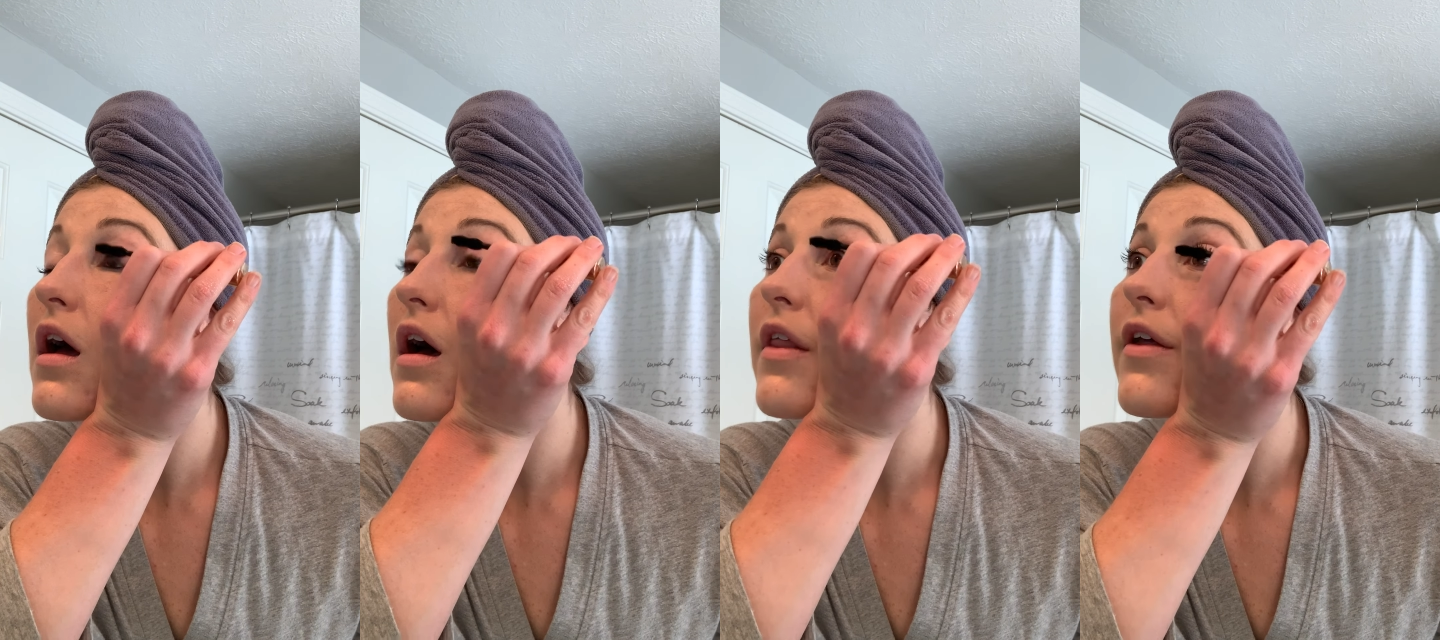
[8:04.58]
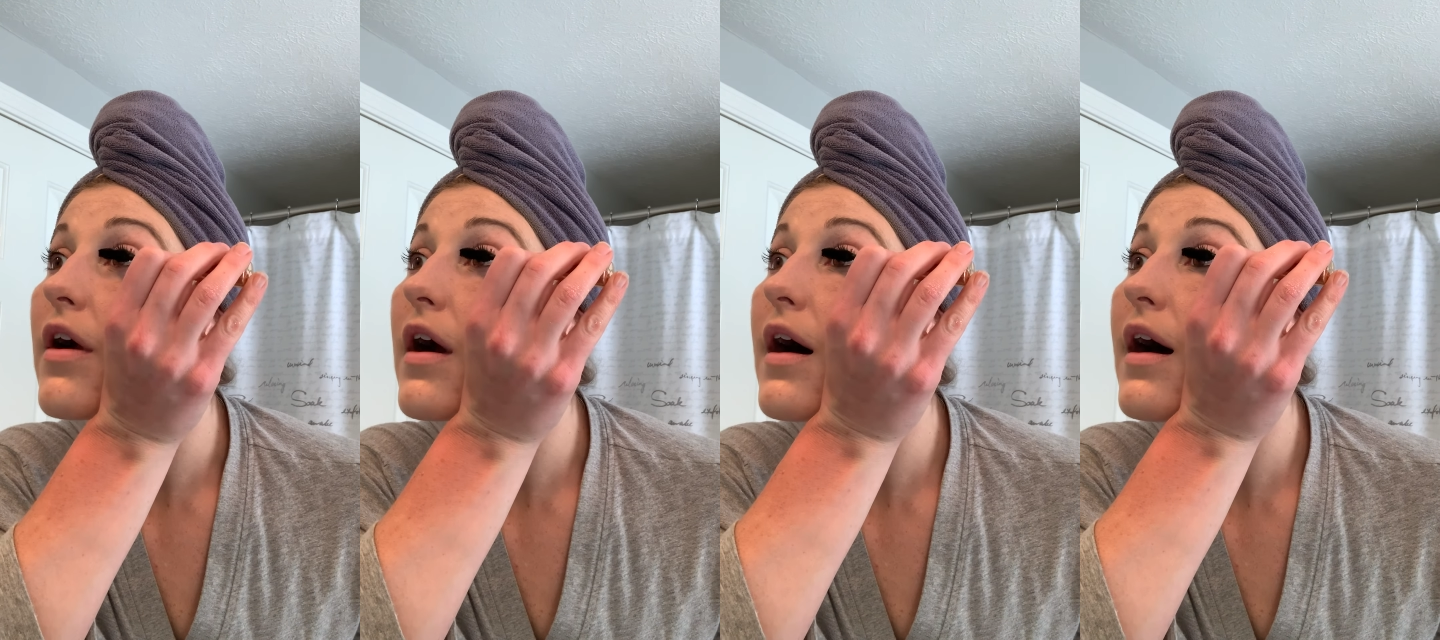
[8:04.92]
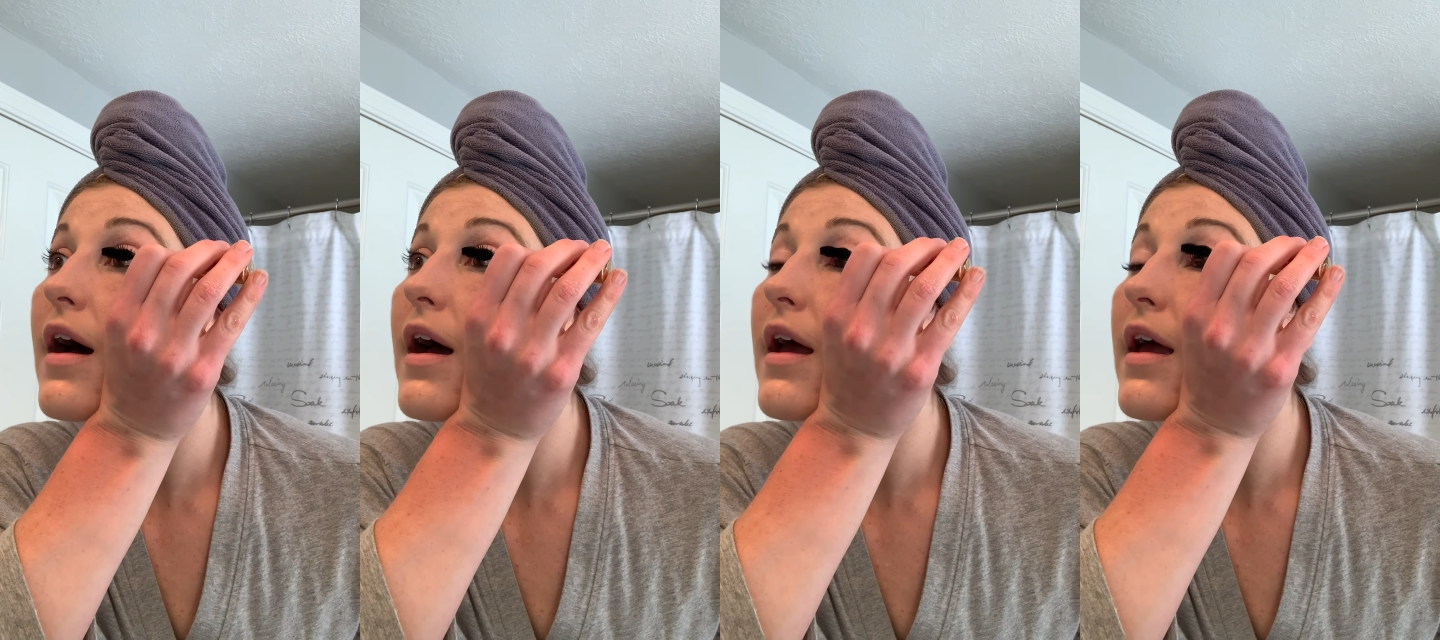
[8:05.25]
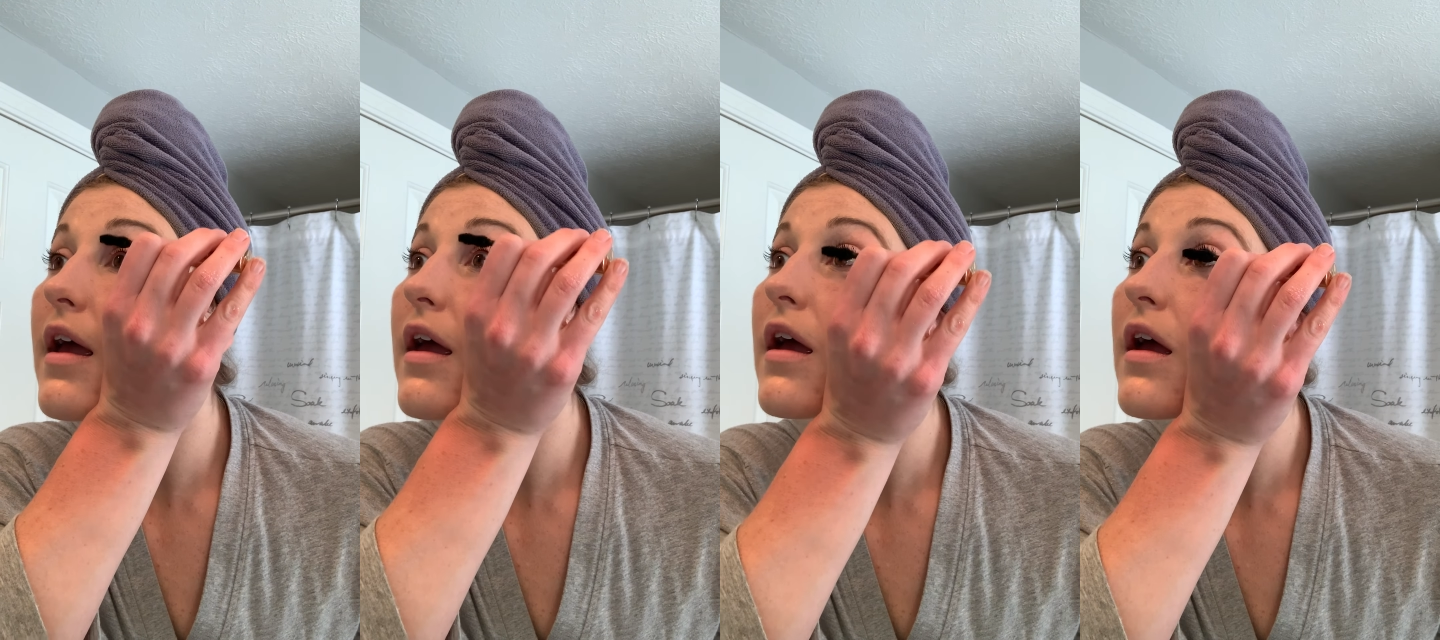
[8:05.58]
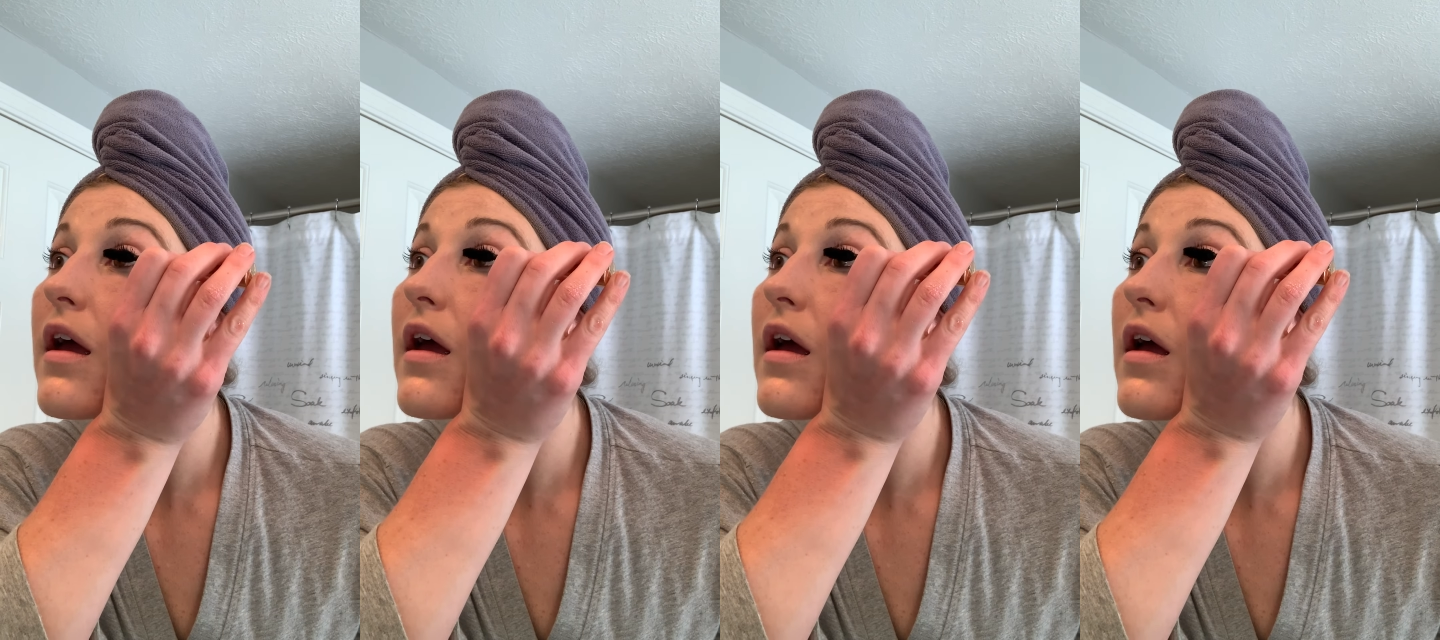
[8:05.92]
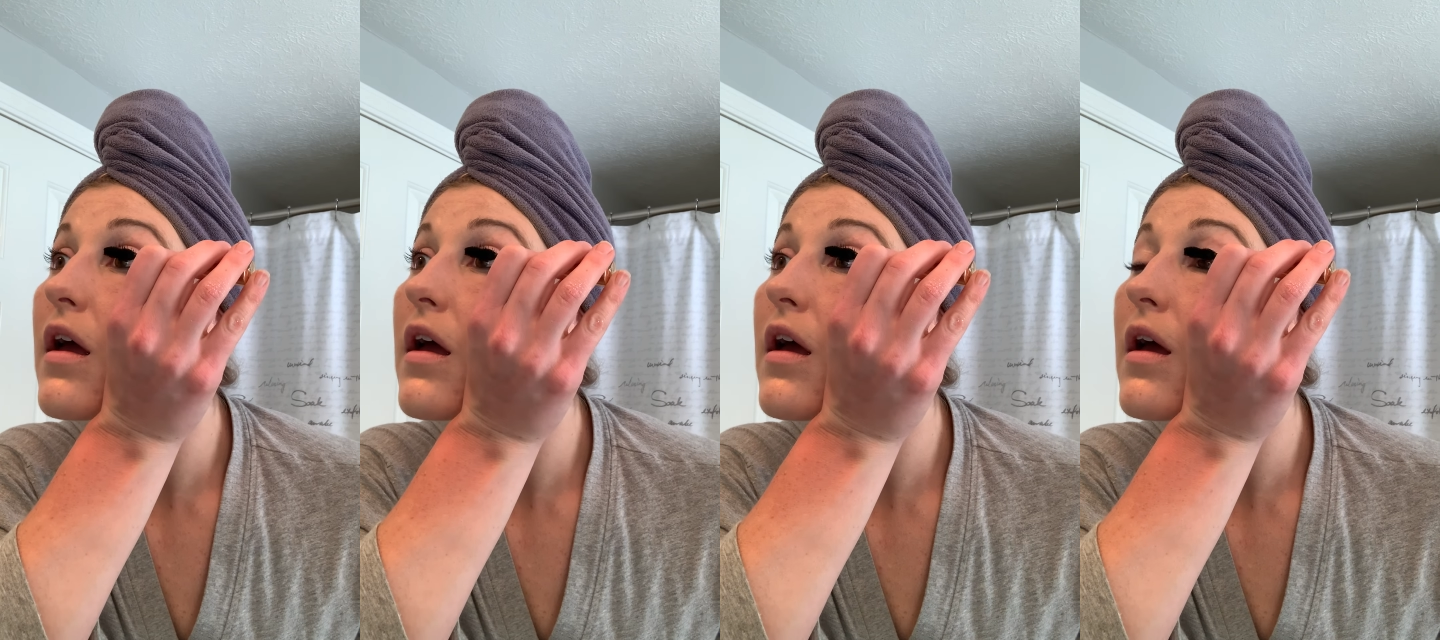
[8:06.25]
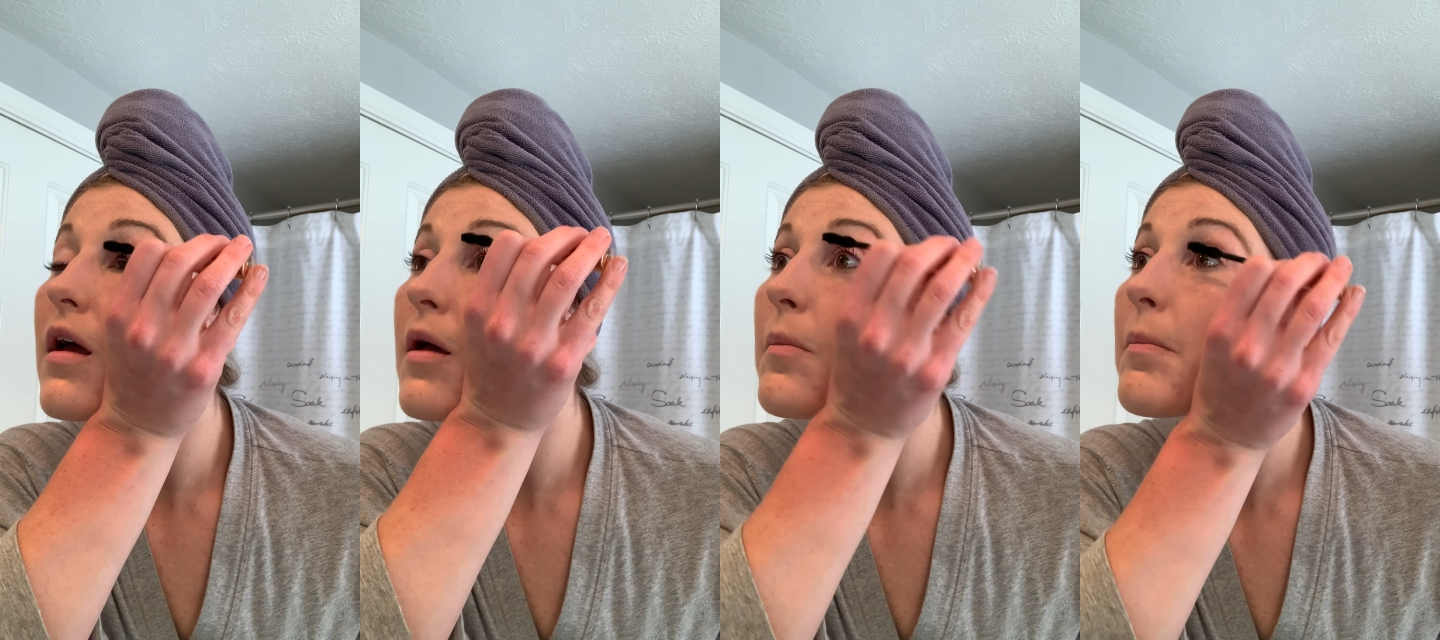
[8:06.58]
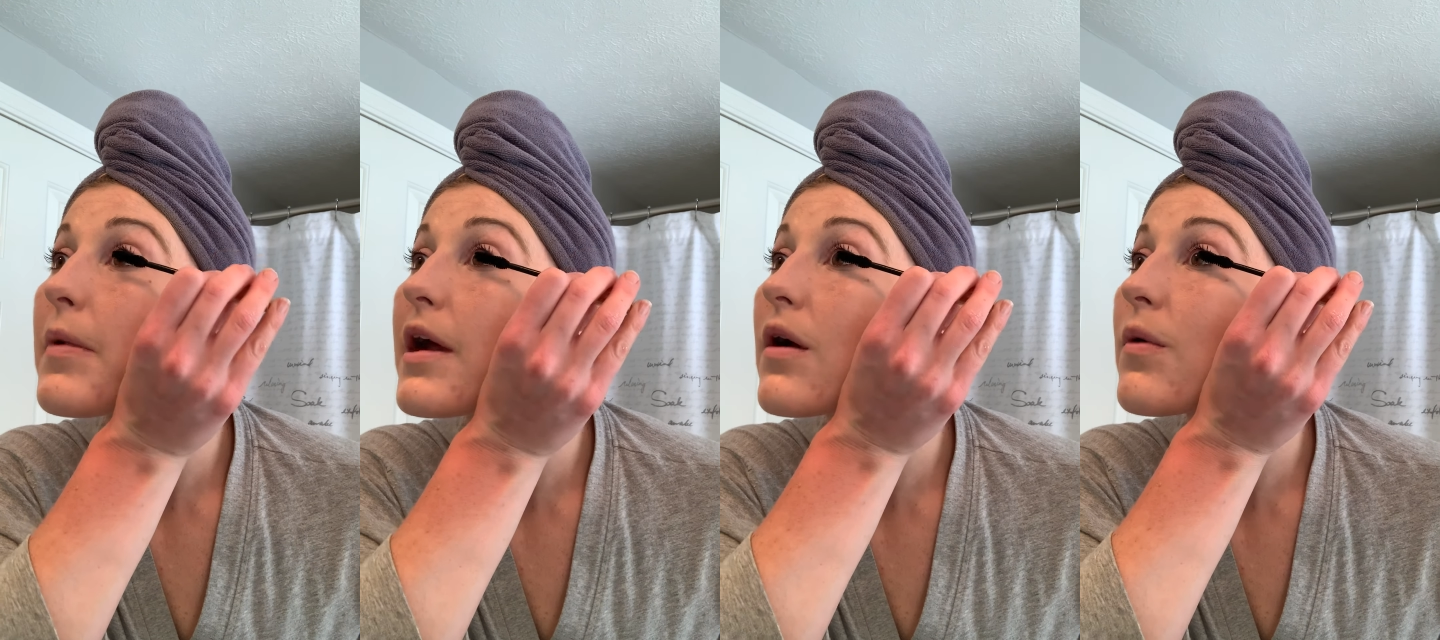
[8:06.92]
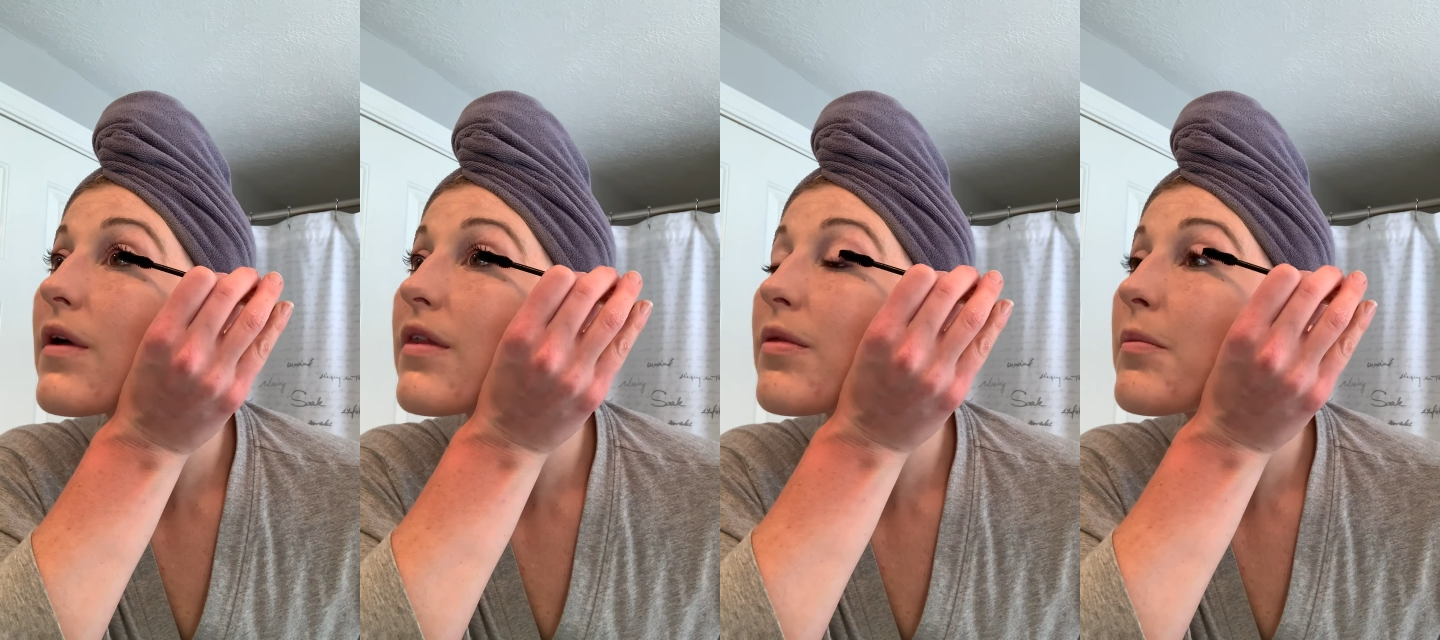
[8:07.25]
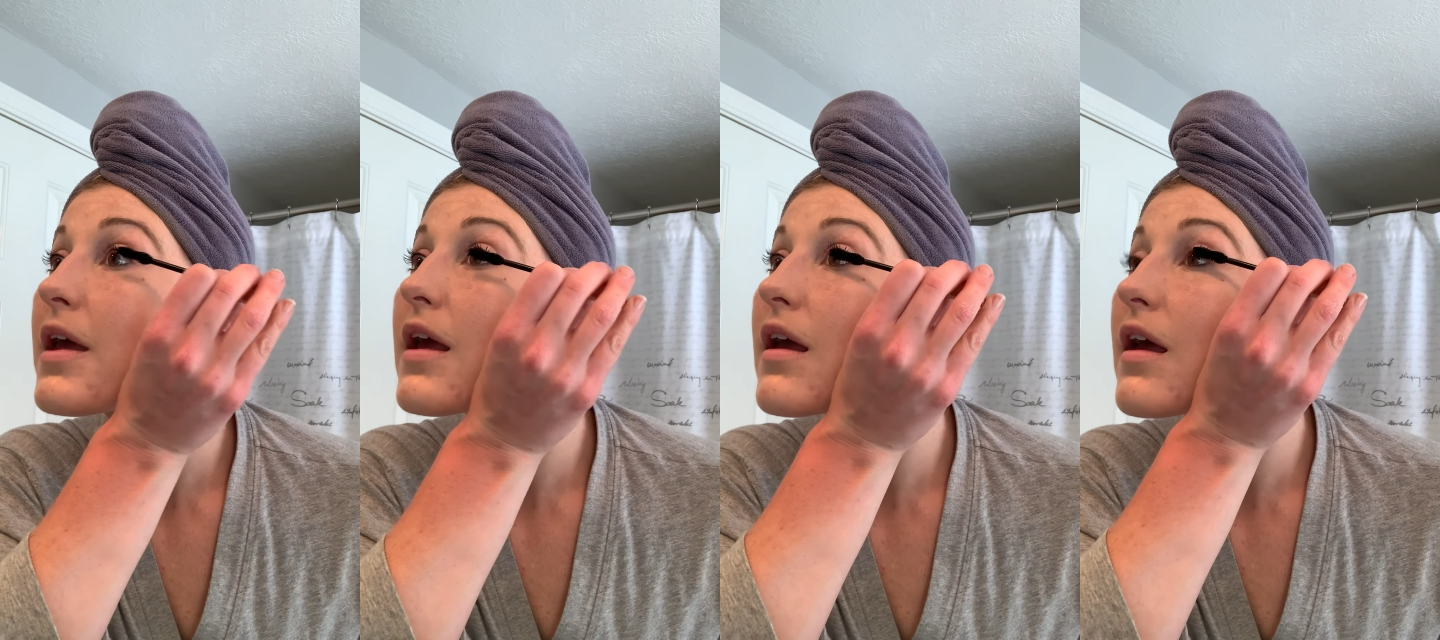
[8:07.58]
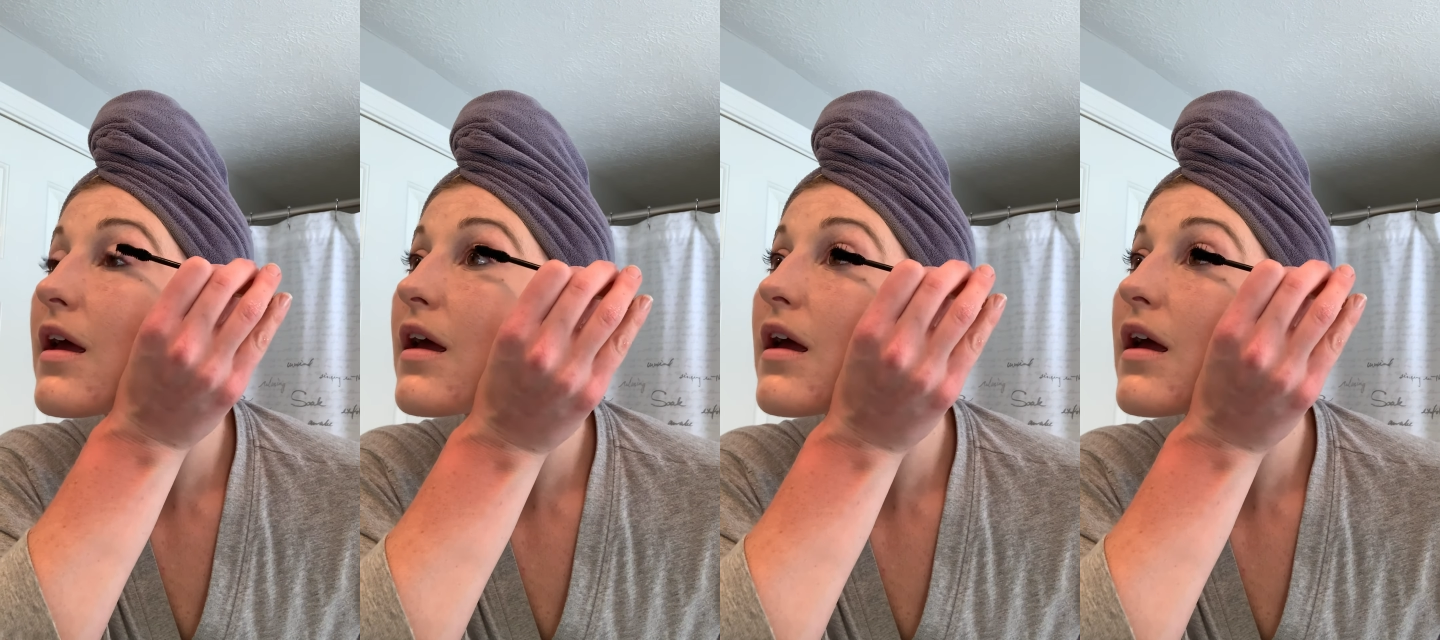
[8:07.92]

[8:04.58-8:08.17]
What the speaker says: other eye, bear with me.